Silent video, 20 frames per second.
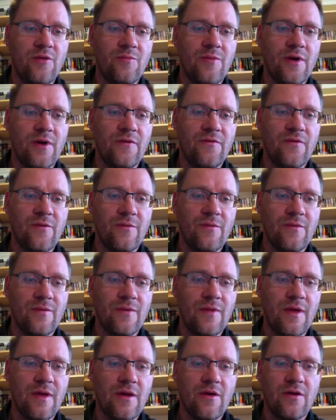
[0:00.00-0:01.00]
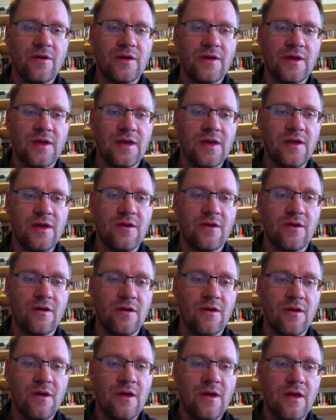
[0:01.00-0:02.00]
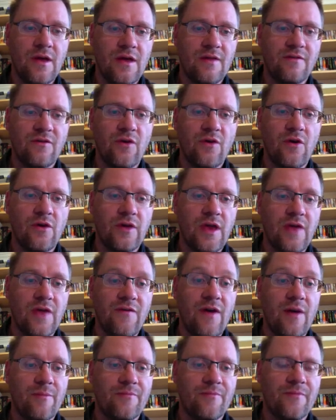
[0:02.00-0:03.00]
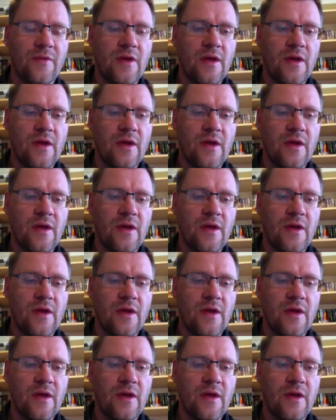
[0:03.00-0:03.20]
but from there to here is concave up.